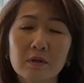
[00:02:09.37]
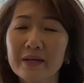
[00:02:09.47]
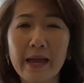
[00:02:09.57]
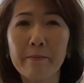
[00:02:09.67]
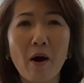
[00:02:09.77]

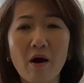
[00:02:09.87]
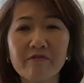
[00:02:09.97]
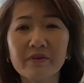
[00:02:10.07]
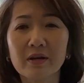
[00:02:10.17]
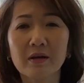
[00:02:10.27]
came
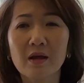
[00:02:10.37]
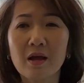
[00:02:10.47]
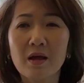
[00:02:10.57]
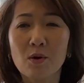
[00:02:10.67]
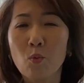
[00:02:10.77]
off, and
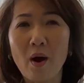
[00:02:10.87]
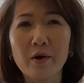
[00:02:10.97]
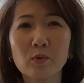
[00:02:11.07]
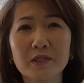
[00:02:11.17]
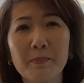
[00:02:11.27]

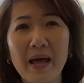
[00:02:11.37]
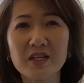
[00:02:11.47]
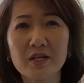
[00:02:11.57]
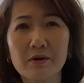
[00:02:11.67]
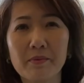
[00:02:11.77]
water was
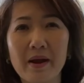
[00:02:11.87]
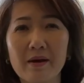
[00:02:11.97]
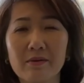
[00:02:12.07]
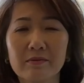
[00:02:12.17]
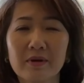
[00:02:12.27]
splashing
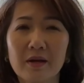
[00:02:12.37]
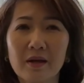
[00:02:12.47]
around.